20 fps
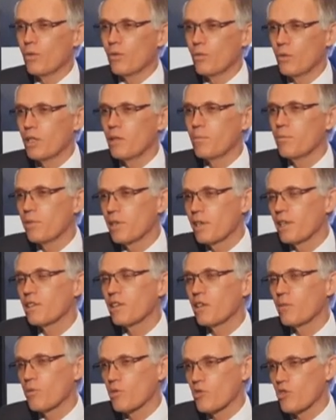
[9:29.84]
we bring
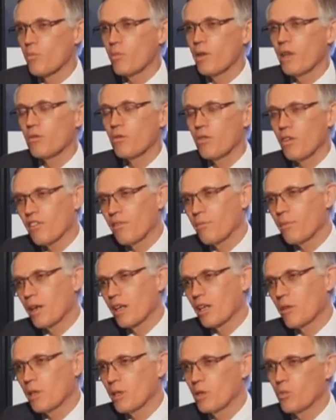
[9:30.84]
the Peugeot brand North
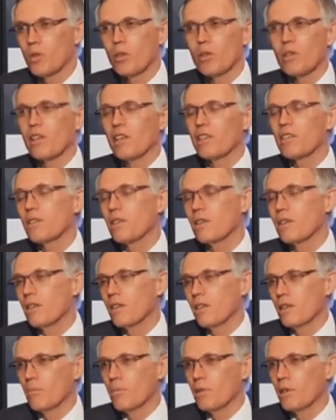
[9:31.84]
America, but we will not
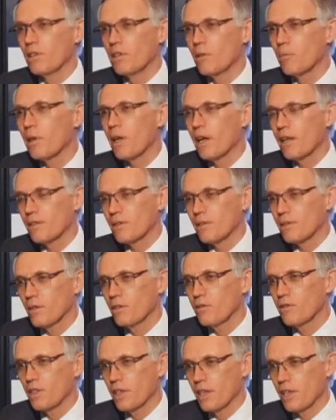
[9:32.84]
build a plant
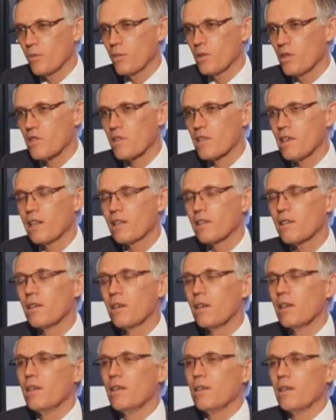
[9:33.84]
over there. Hmm. We'll start
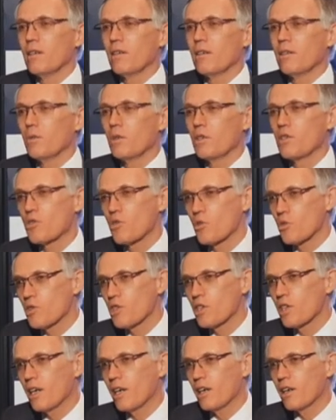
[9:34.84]
with
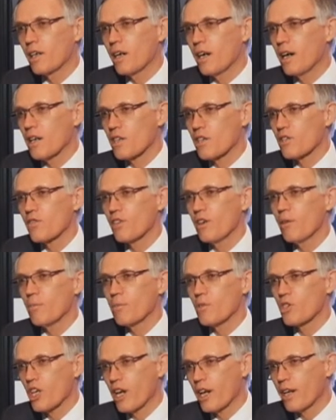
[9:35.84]
sourcing our cars
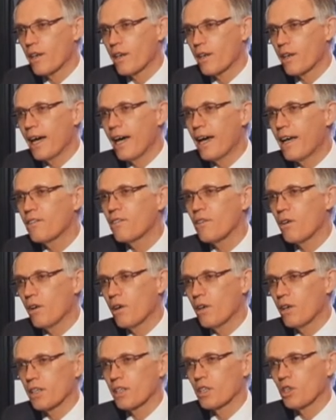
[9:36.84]
from China and
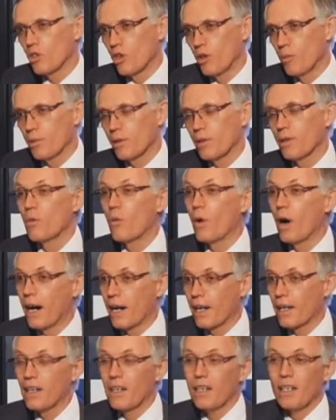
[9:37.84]
or Europe.
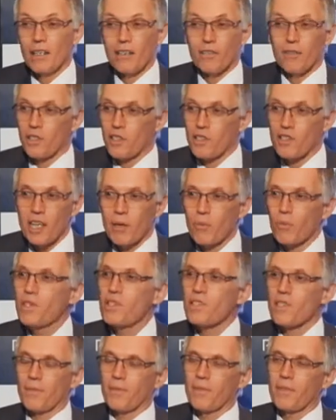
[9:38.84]
Why? Yeah. For the same
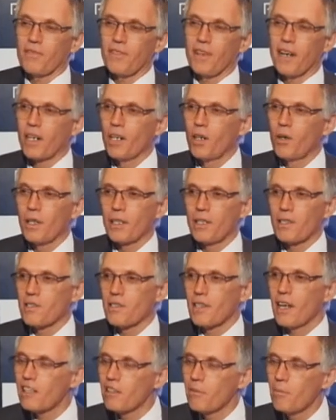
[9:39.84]
reason. If I go and
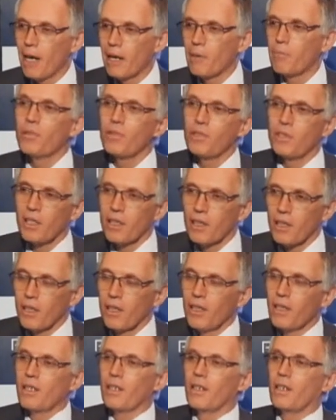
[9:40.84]
start by putting
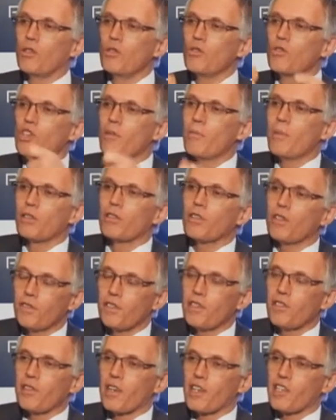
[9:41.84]
huge amount of
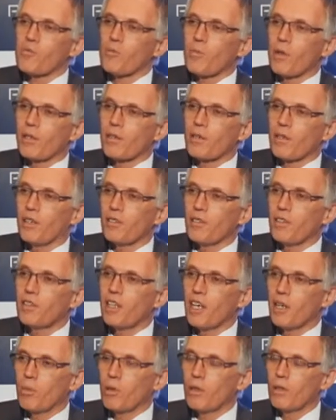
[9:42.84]
investment on the
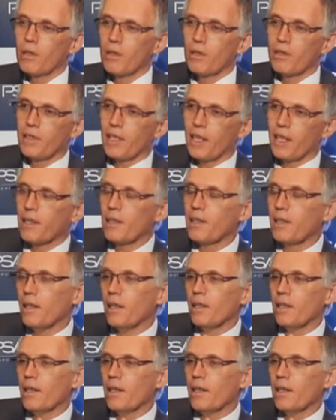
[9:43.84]
table, then